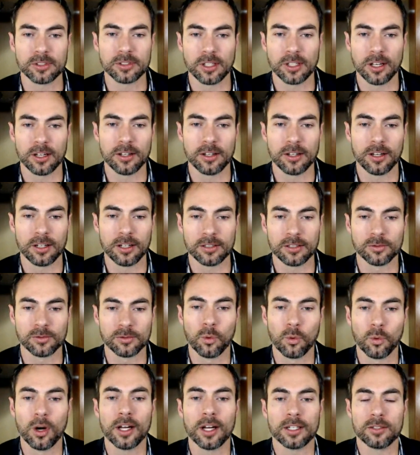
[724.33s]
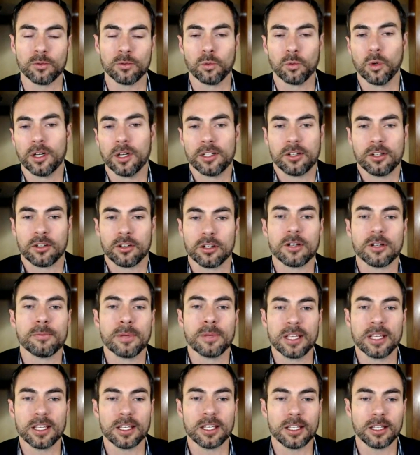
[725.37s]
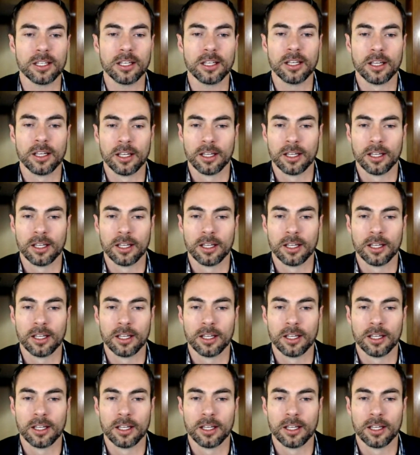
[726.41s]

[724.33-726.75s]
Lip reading: of what could be